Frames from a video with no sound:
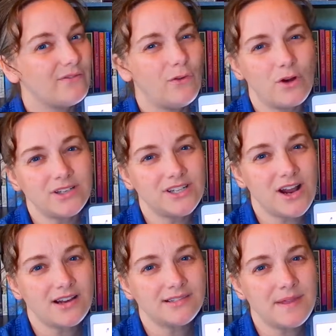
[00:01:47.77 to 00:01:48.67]
4
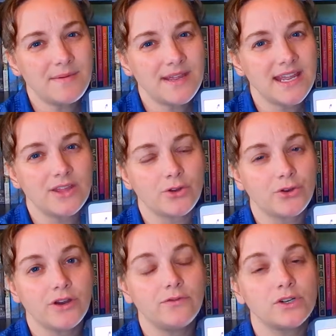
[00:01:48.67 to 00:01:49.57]
stars maybe, either
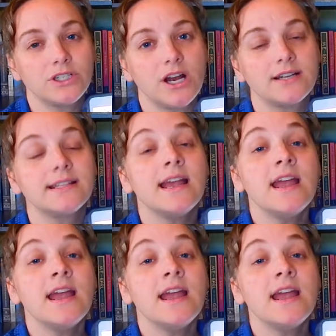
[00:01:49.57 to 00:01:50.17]
3 or 4 stars.